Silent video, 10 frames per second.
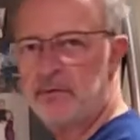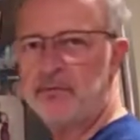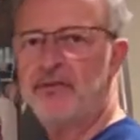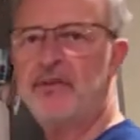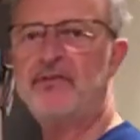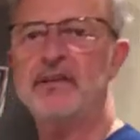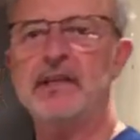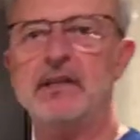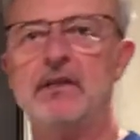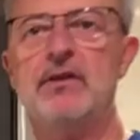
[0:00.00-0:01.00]
from Sicily
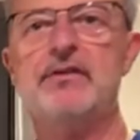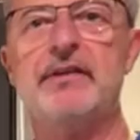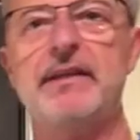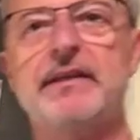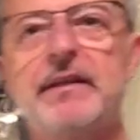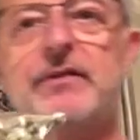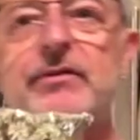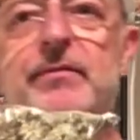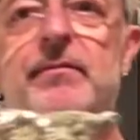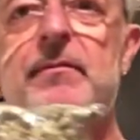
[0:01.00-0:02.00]
and it looks like this.
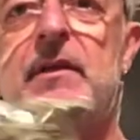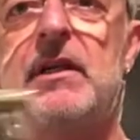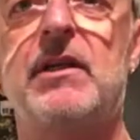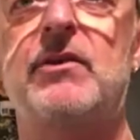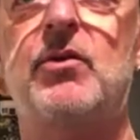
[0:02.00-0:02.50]
It's